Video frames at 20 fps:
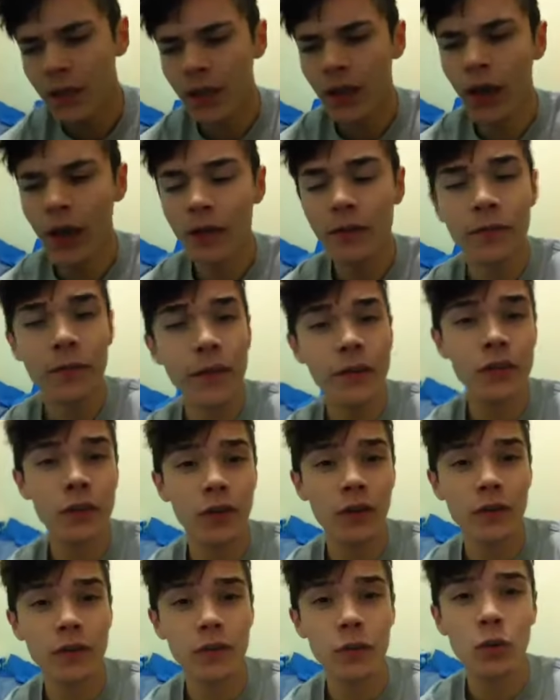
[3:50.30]
I had to finish
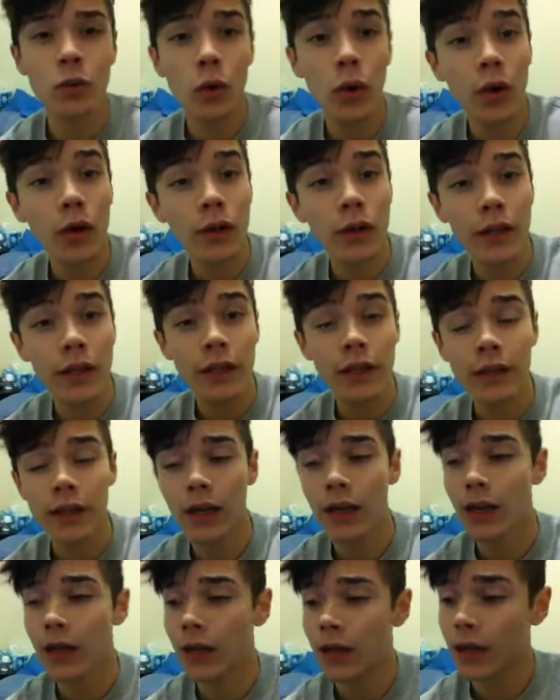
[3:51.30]
school early.
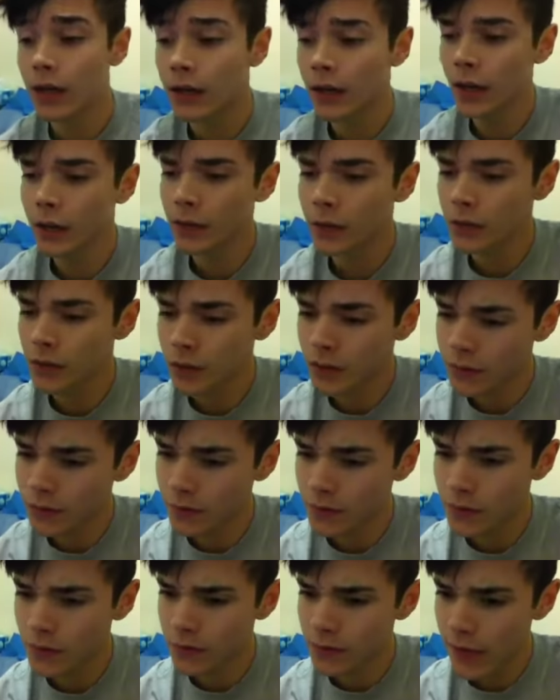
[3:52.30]
Uh, I think it was because
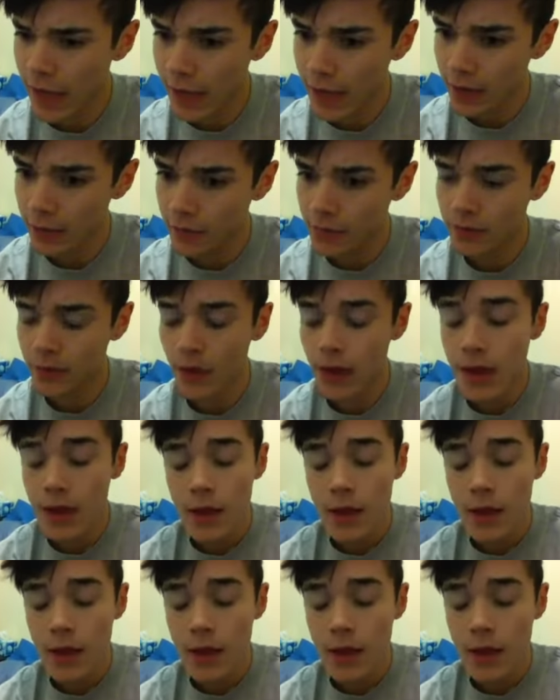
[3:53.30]
of exams.